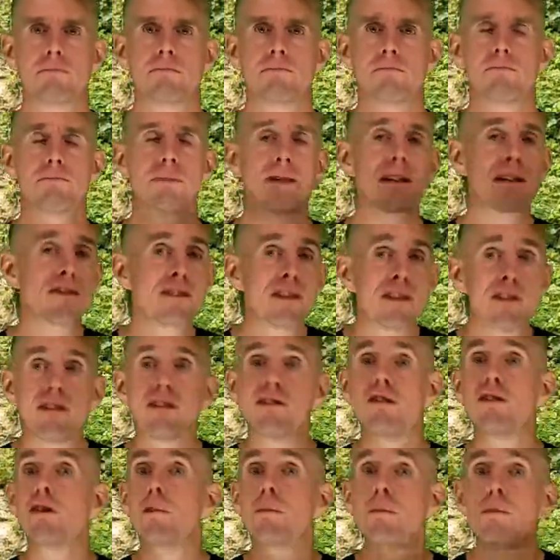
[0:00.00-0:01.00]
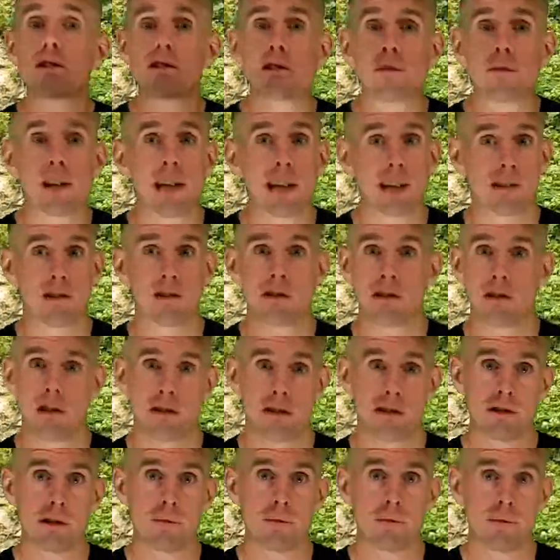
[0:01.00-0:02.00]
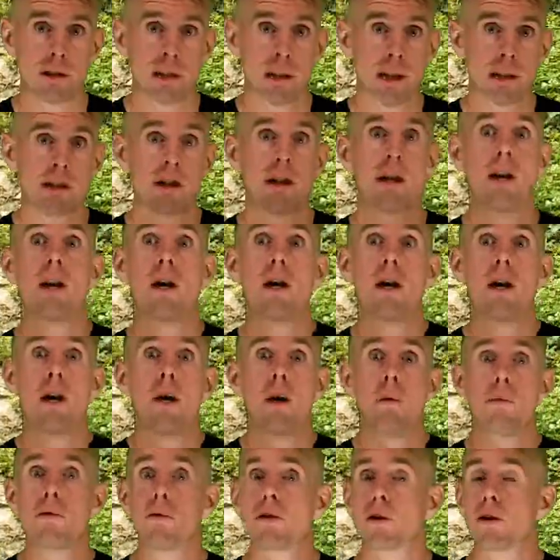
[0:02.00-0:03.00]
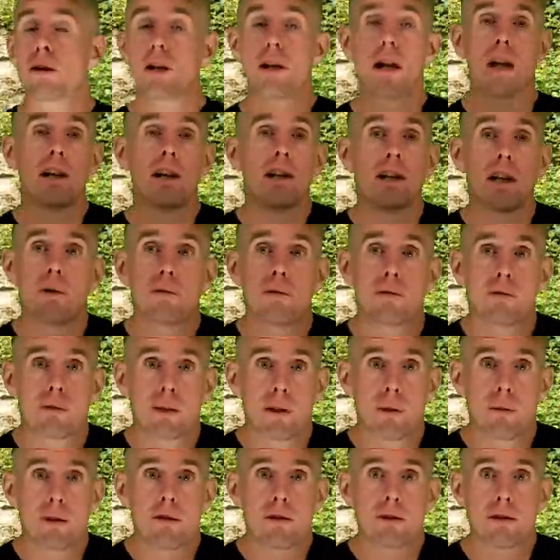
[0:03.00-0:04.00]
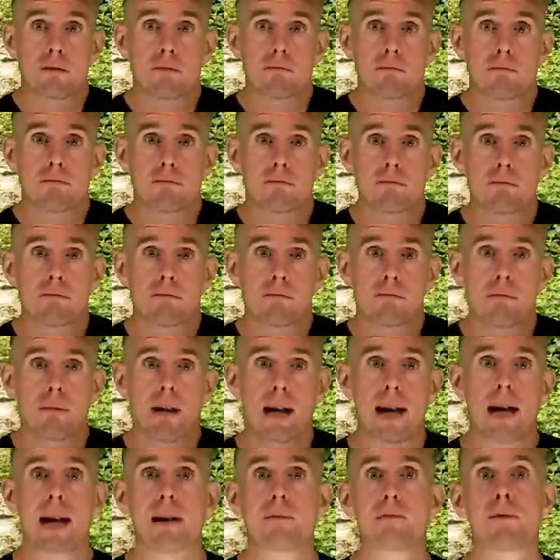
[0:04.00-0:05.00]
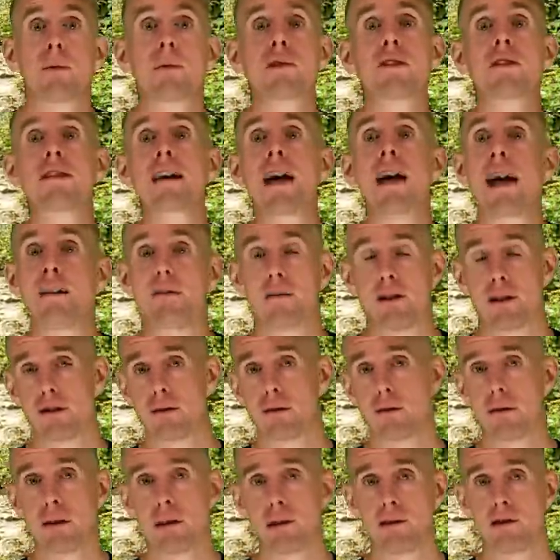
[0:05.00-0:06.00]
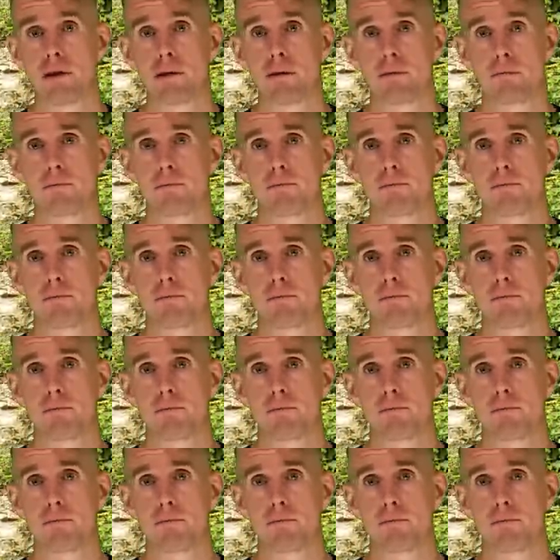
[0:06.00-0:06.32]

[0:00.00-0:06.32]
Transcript: Because this is the object of the exercise, don't forget. We've got an unknown fluid and we want to characterise it.